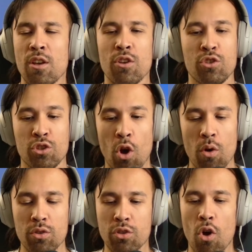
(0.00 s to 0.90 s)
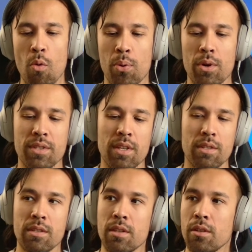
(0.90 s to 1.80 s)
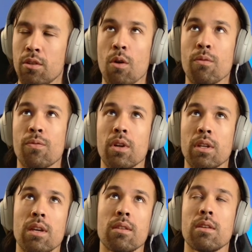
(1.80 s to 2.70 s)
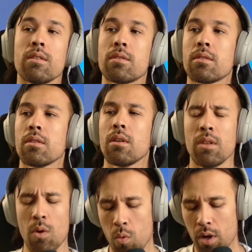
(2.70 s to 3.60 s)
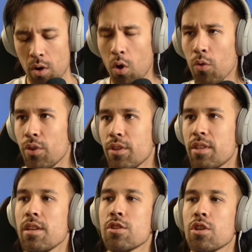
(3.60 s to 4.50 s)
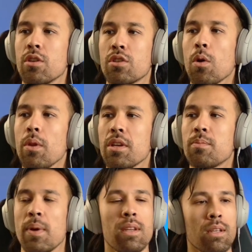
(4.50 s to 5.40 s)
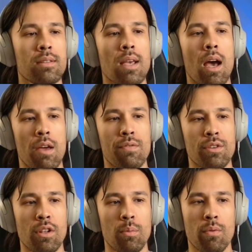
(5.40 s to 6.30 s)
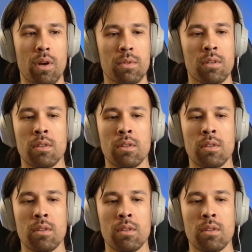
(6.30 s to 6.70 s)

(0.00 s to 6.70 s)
So so persistent. Don't forget this. And then what? Hold the tension. Soul is bending. You see how every syllable rhymes?